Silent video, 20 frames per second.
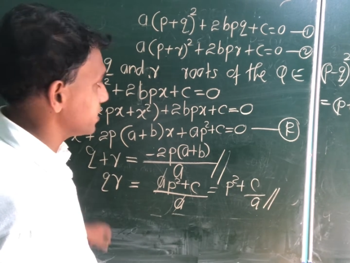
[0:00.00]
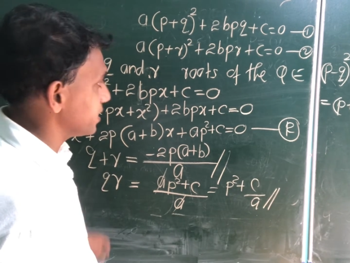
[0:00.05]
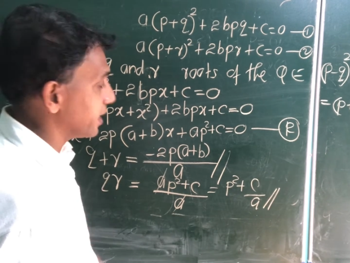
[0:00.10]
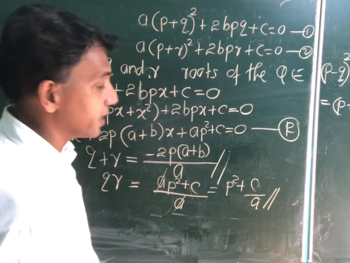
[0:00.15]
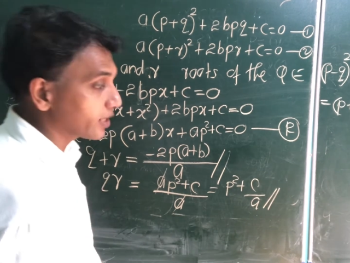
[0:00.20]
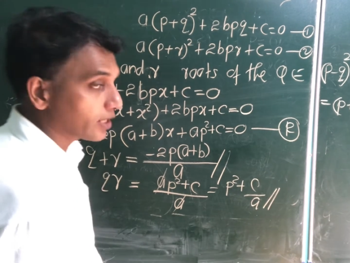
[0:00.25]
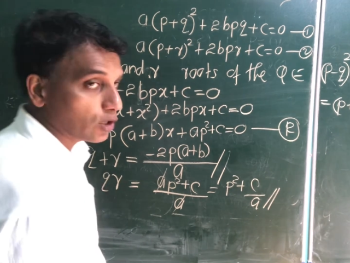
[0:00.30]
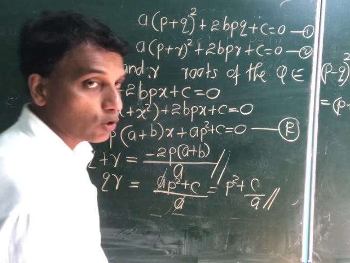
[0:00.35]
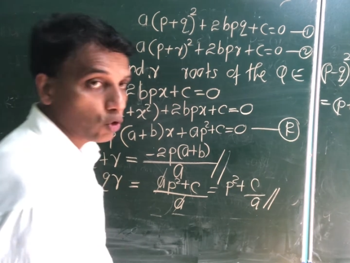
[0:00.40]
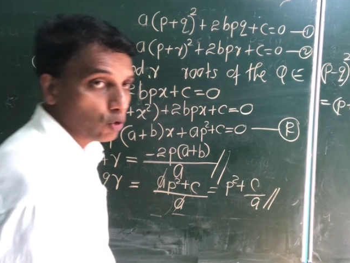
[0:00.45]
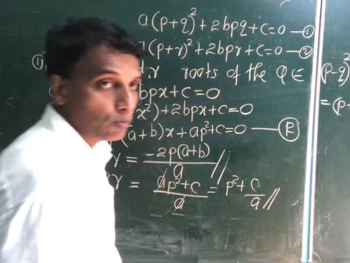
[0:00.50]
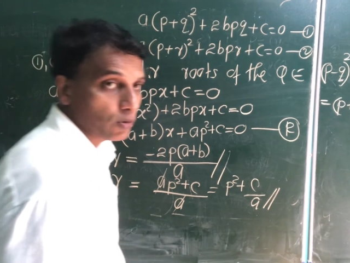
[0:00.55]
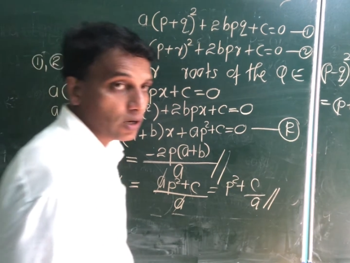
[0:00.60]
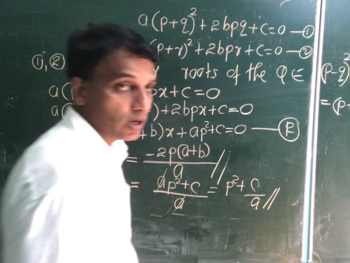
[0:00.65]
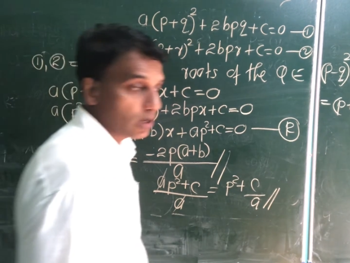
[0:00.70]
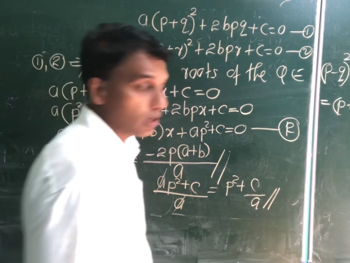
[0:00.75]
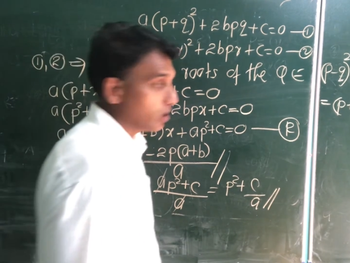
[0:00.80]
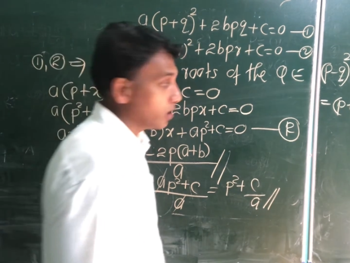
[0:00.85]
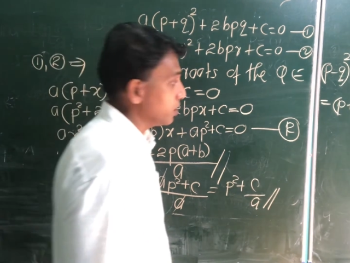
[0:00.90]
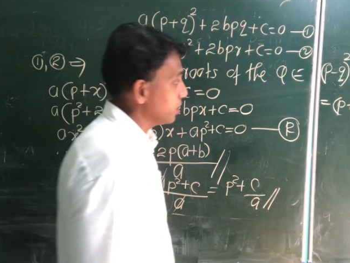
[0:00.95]
that q.
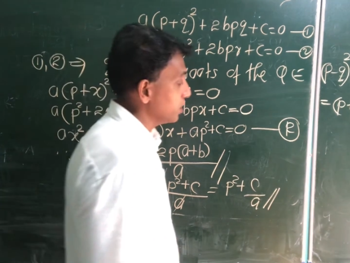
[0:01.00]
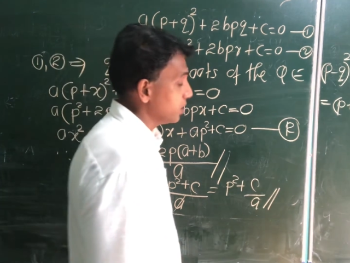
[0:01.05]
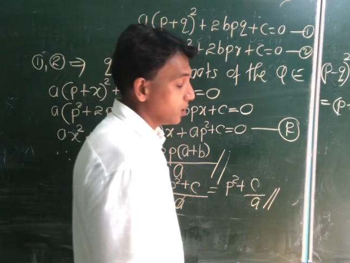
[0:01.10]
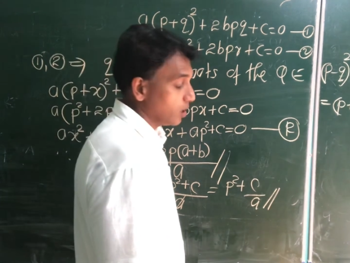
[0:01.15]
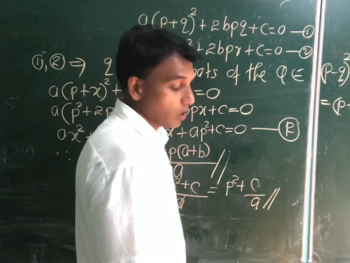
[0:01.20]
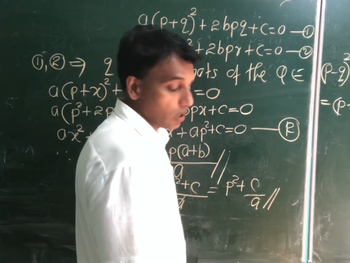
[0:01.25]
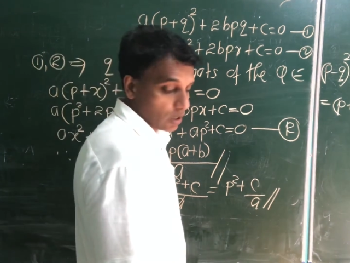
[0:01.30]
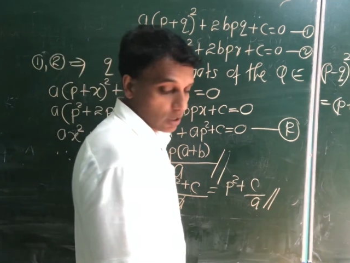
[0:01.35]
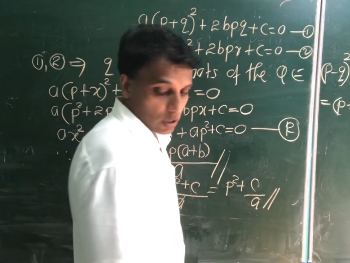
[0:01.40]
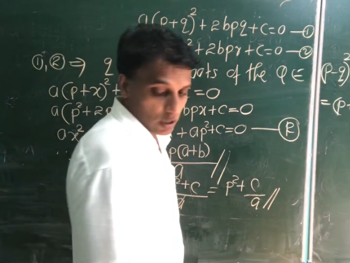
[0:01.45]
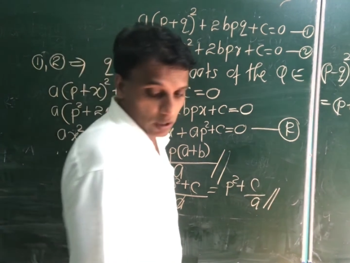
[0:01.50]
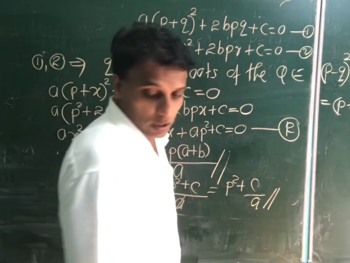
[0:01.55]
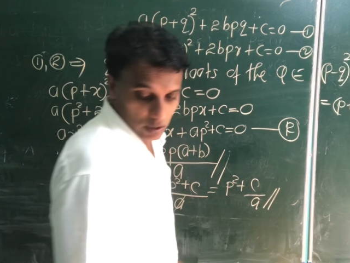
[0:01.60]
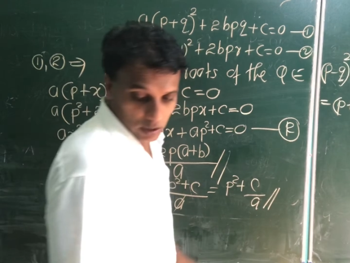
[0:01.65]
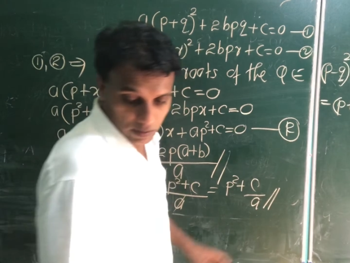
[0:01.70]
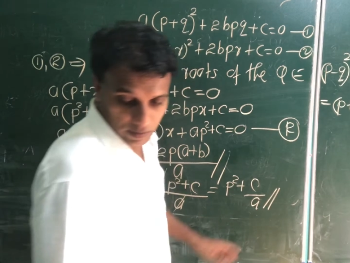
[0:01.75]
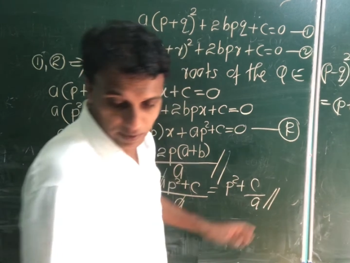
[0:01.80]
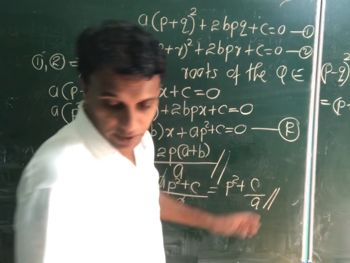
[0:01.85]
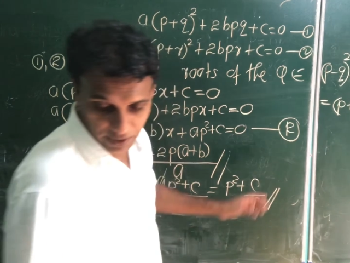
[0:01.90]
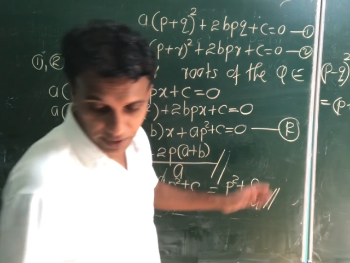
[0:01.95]

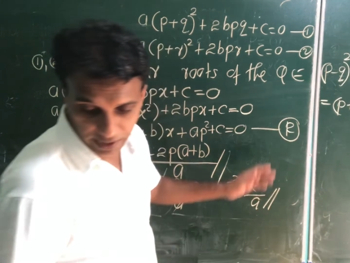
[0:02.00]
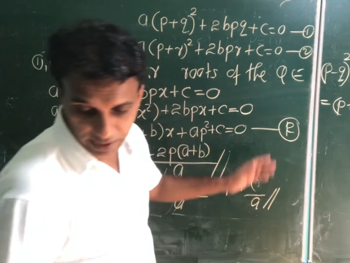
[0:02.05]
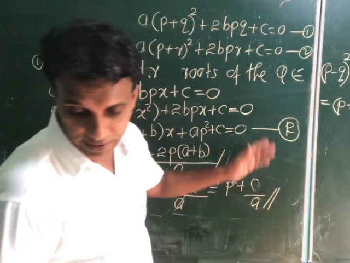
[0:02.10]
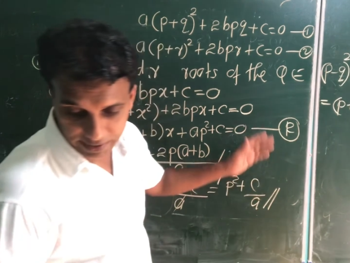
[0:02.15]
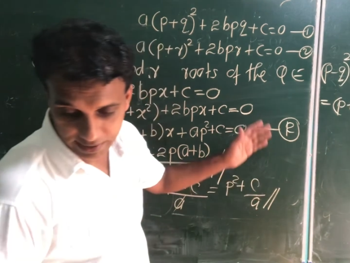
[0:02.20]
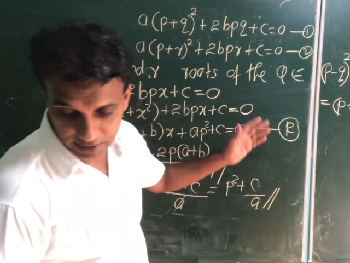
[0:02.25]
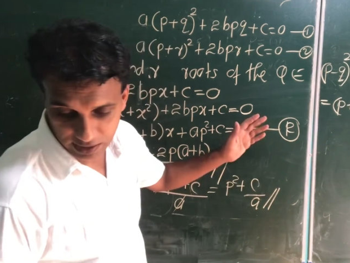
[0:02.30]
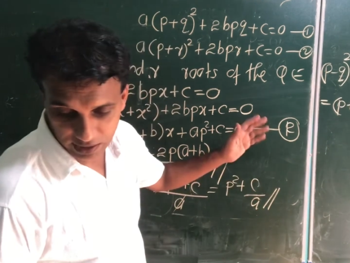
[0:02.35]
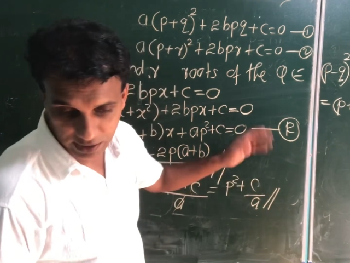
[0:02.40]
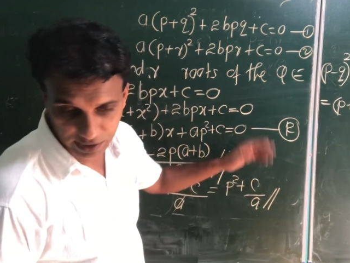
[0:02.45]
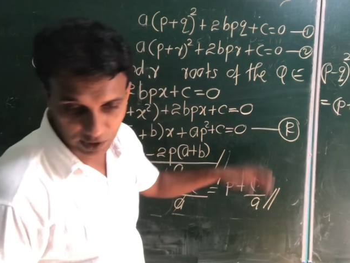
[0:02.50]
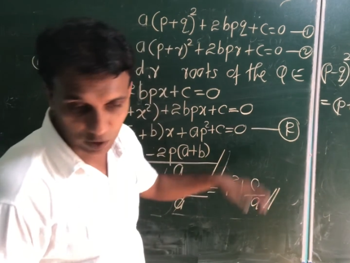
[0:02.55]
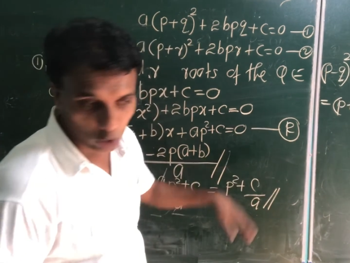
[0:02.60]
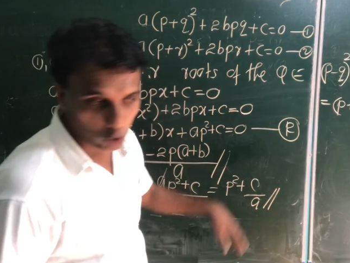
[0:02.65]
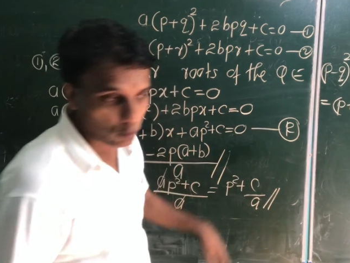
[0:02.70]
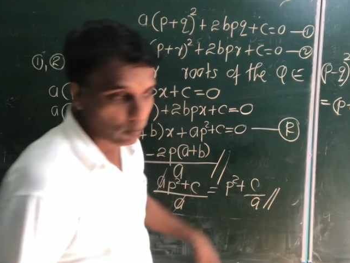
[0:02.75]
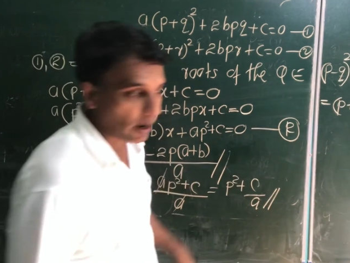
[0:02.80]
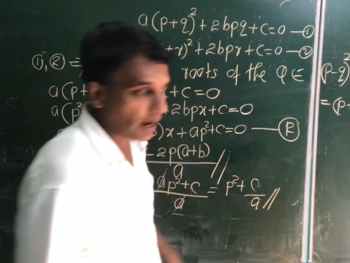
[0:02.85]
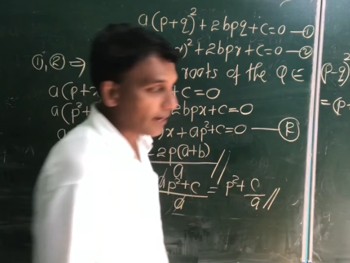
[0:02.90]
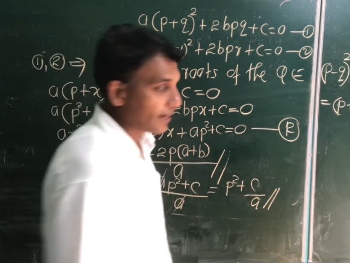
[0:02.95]
What is that?
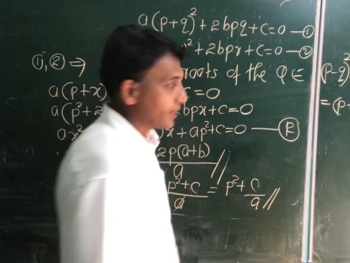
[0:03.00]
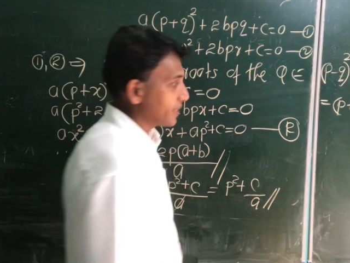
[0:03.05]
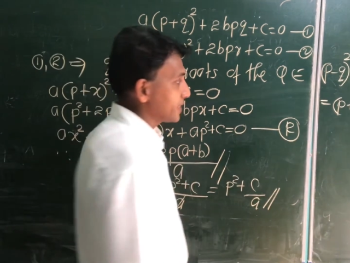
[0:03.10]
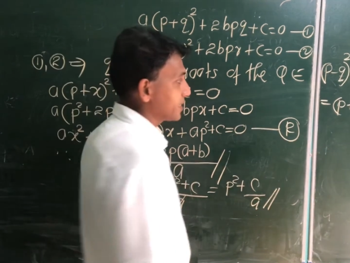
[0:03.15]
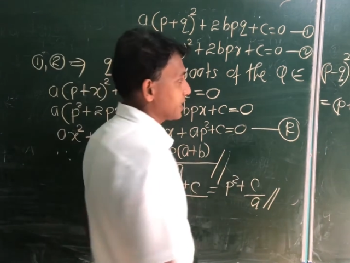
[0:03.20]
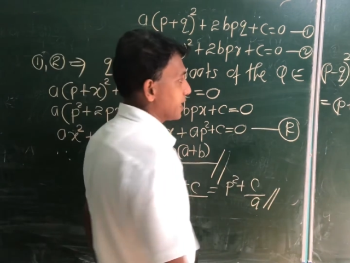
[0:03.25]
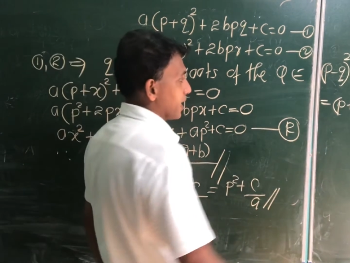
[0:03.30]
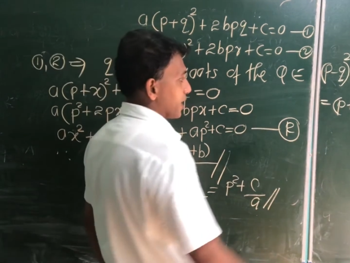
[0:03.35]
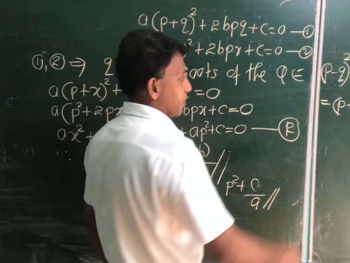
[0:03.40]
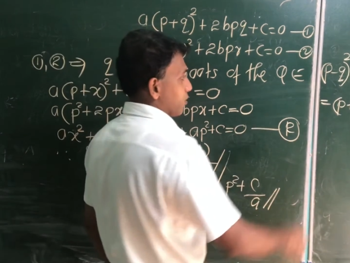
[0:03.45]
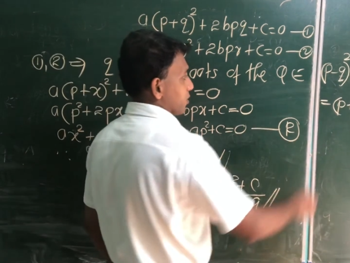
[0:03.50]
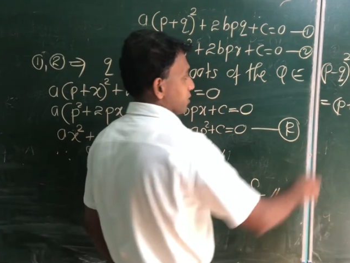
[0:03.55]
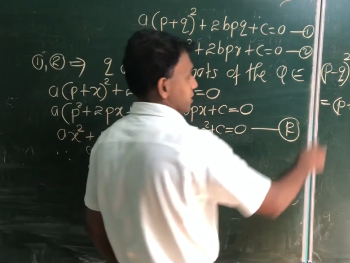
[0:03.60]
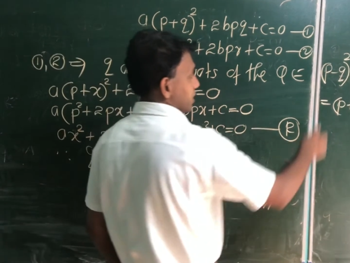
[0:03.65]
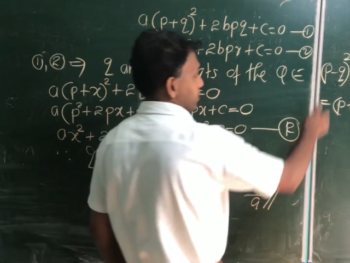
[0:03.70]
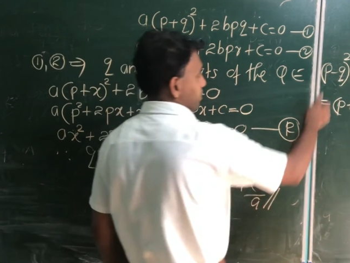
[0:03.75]
Q minus r, not the